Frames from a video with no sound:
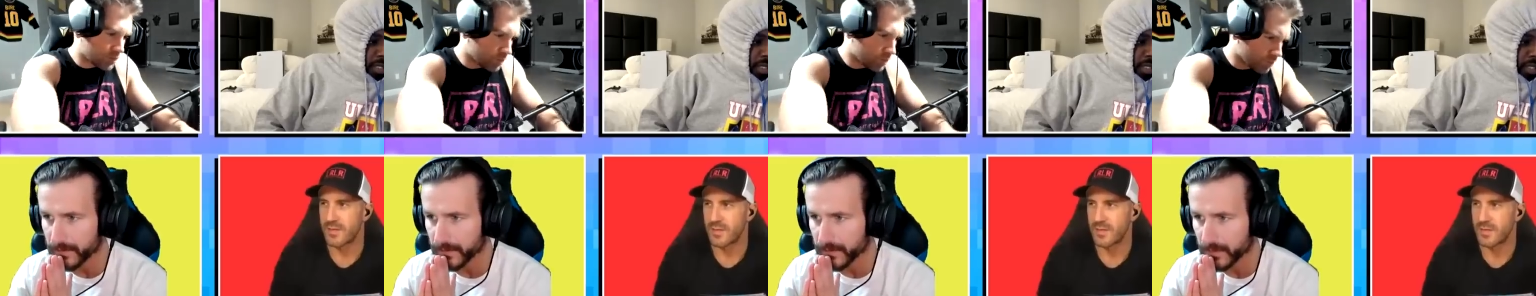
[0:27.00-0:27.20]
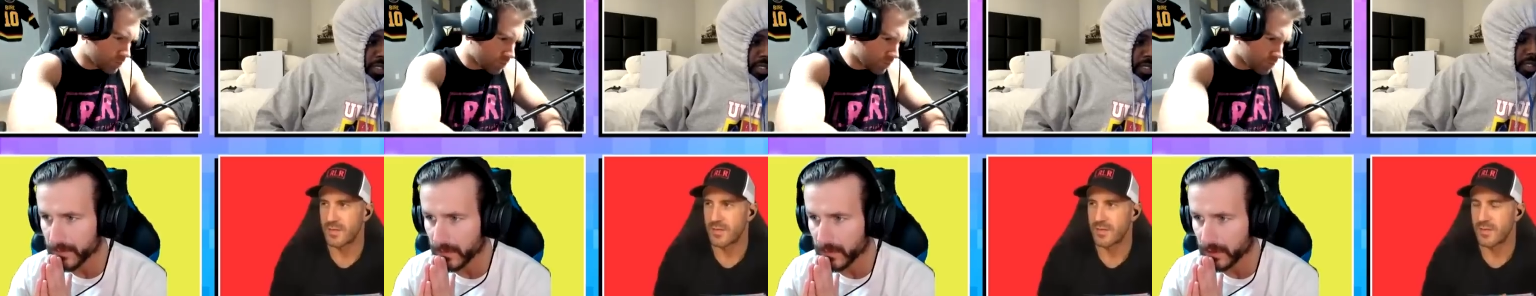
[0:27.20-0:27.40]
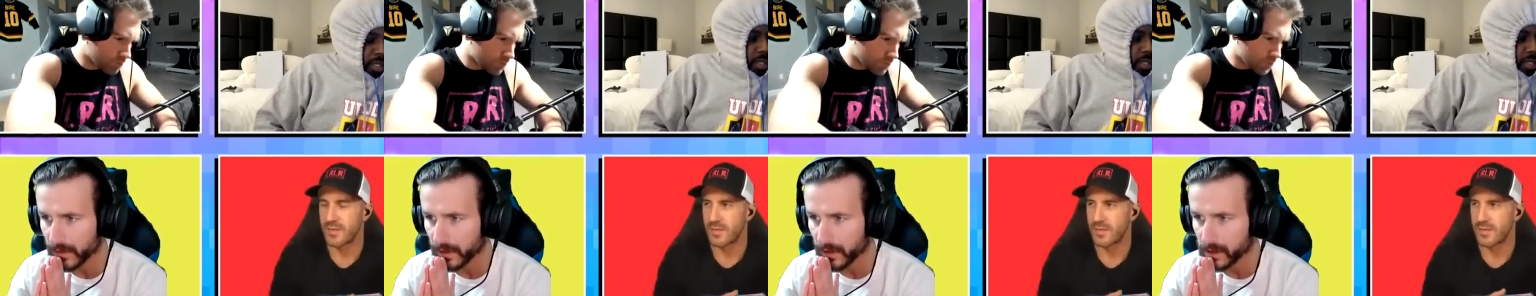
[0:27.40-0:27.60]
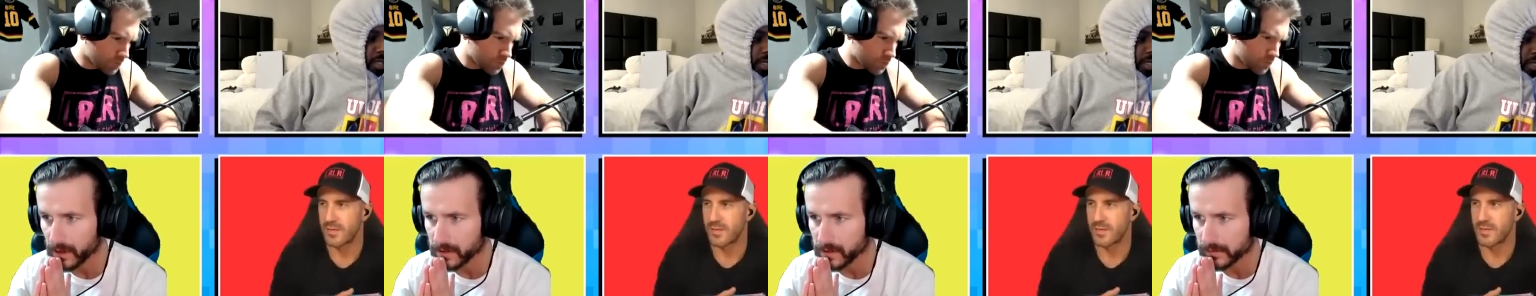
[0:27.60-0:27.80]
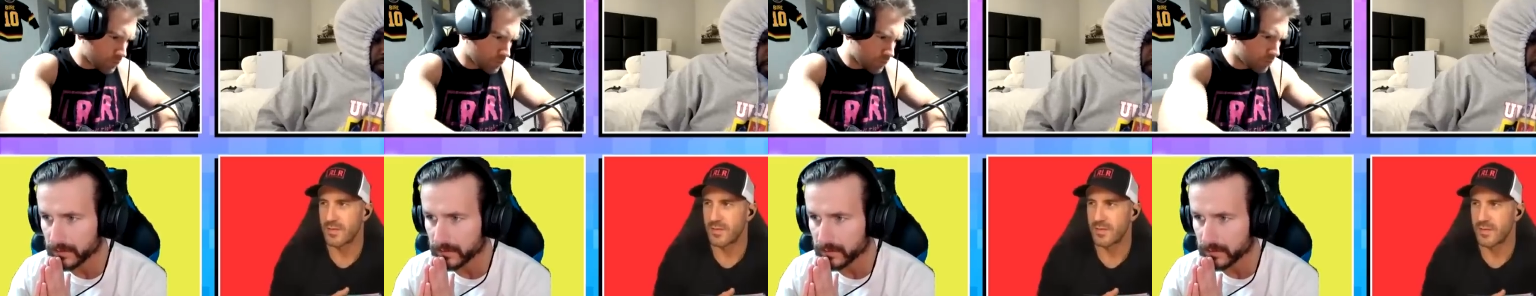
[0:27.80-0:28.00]

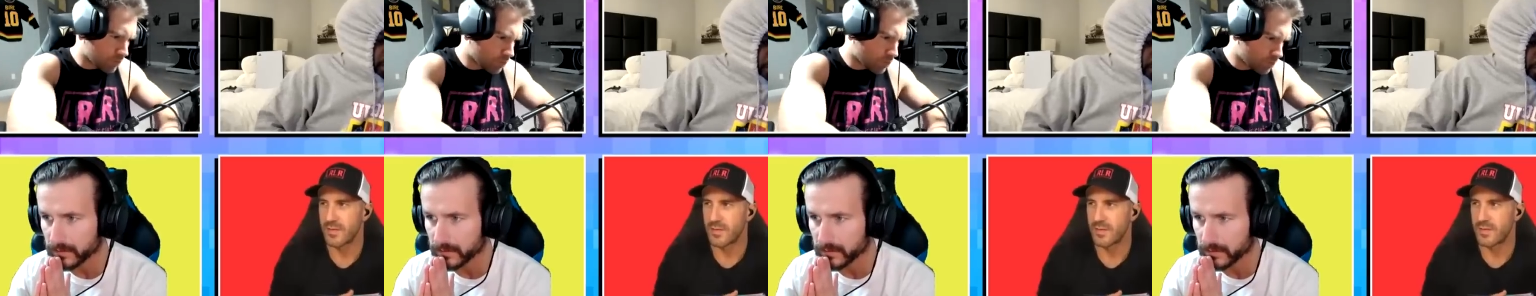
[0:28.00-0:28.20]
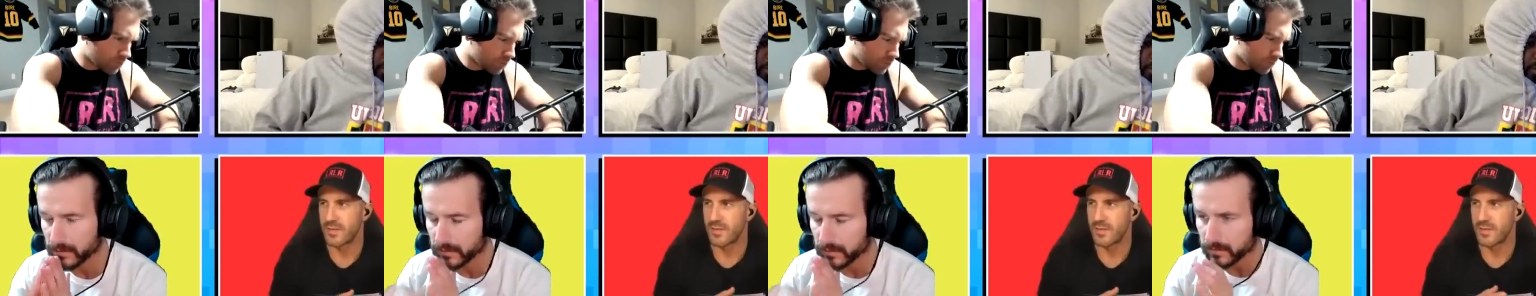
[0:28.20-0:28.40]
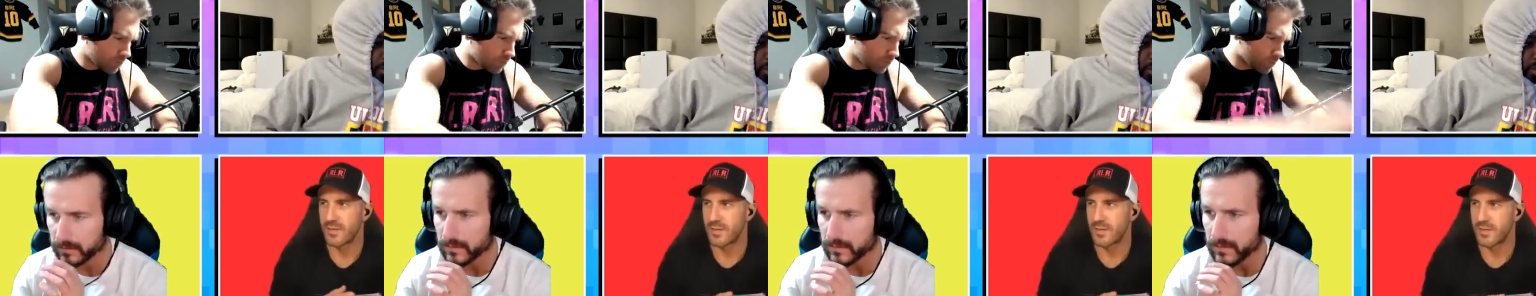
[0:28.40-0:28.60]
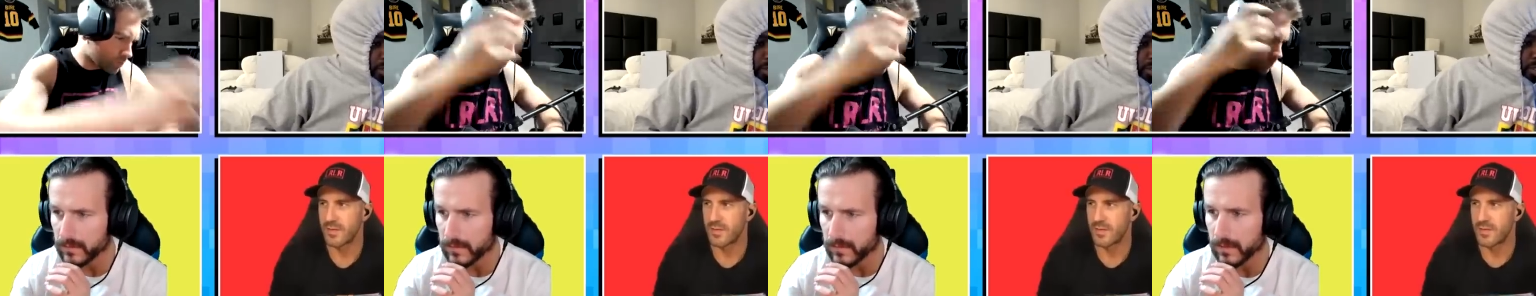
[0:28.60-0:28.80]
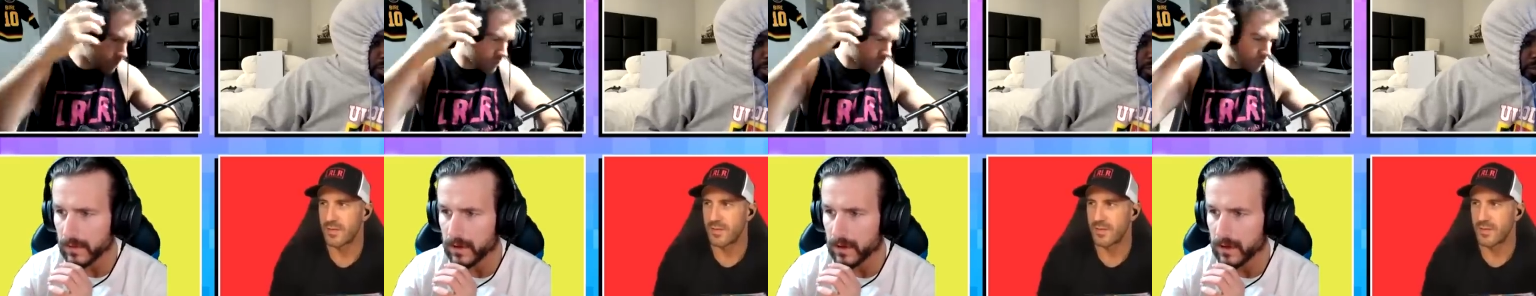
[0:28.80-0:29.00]

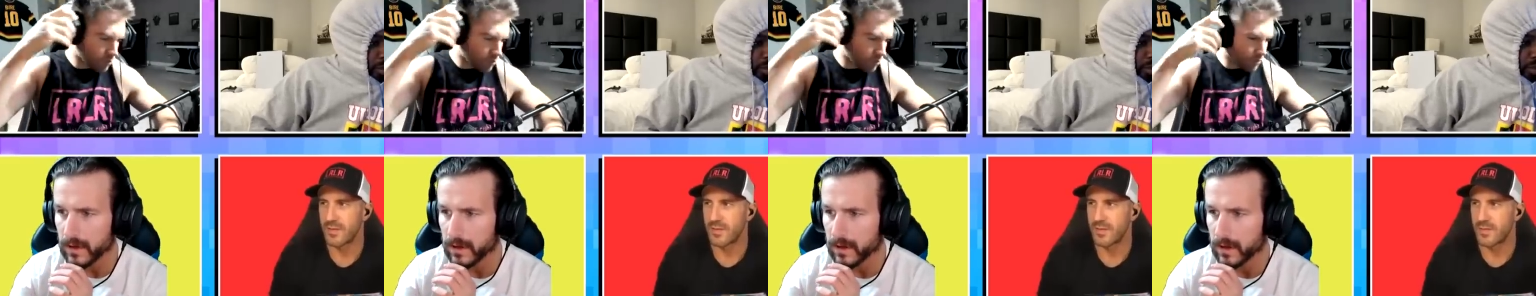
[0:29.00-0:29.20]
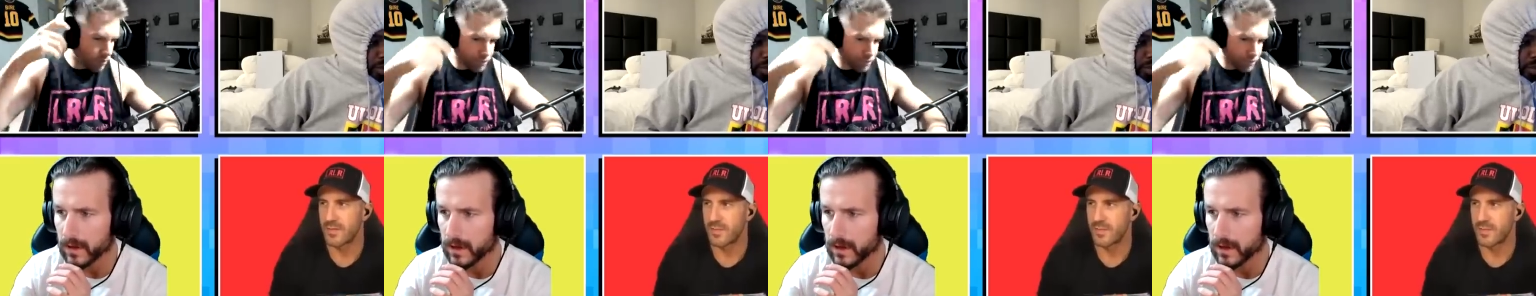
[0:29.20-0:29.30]
No one is speaking in this clip.